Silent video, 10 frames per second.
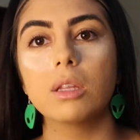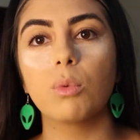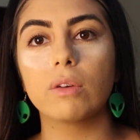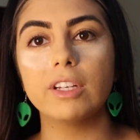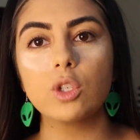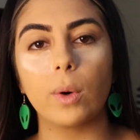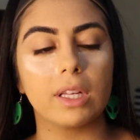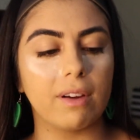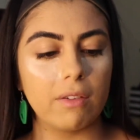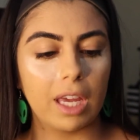The Morphe
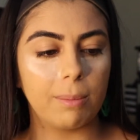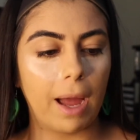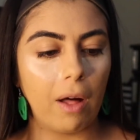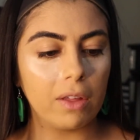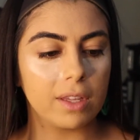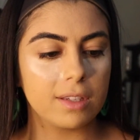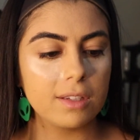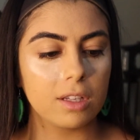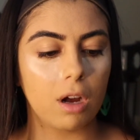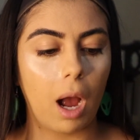25A palette, this
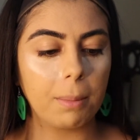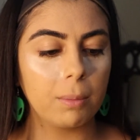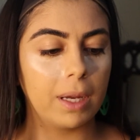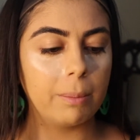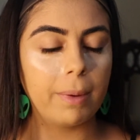is the Copper Bay